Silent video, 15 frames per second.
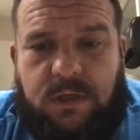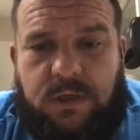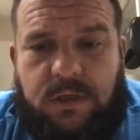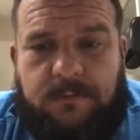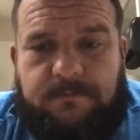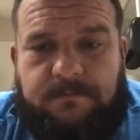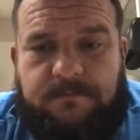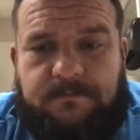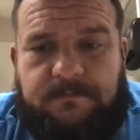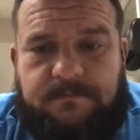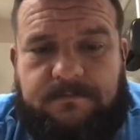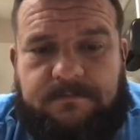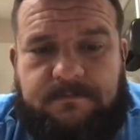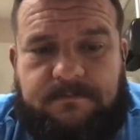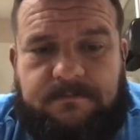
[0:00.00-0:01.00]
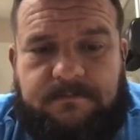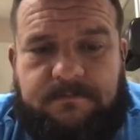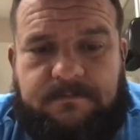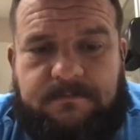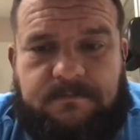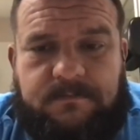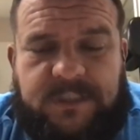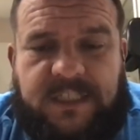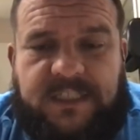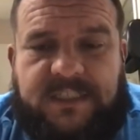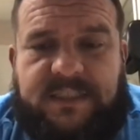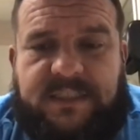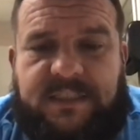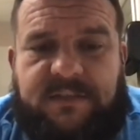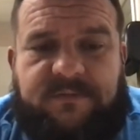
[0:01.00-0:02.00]
Guys,
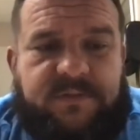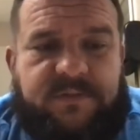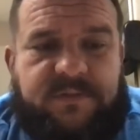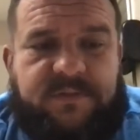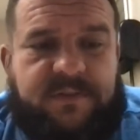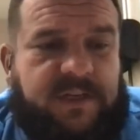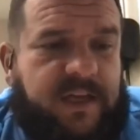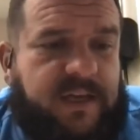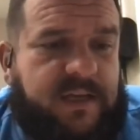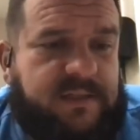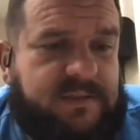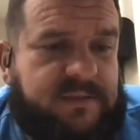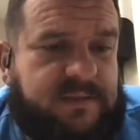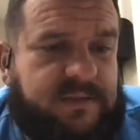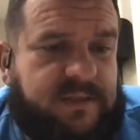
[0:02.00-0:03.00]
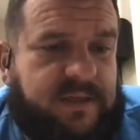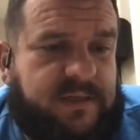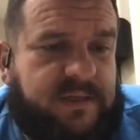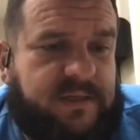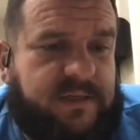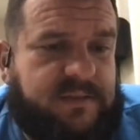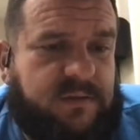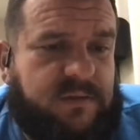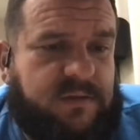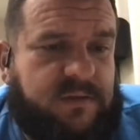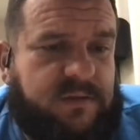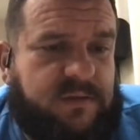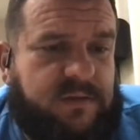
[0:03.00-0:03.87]
that's it for the class. That's